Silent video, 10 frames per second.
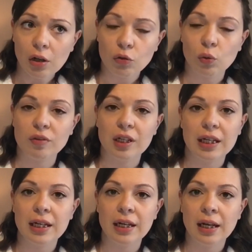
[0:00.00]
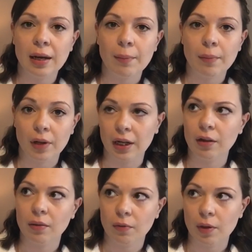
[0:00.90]
tortellini and
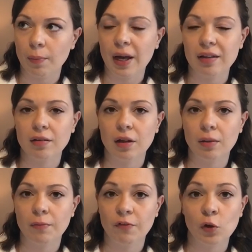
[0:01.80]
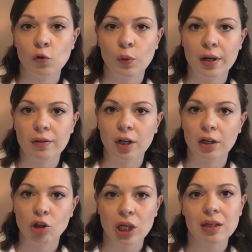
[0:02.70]
like the pasta filled with like
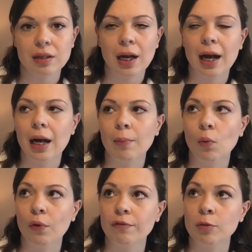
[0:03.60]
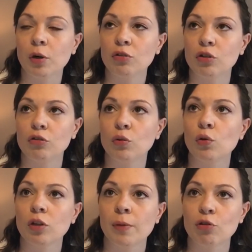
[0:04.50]
cheese and ham with tomato
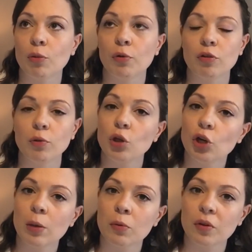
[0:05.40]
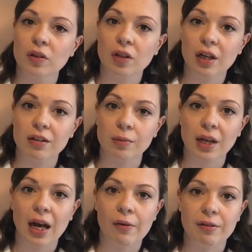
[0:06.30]
sauce. I make sure I put some cucumber on the side, some
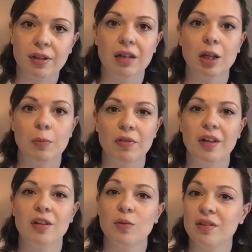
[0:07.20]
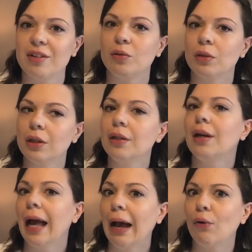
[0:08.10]
carrots, that type of thing. So it's still
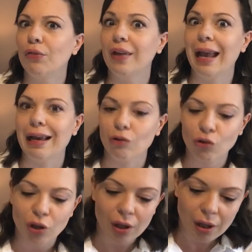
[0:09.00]
healthy-ish.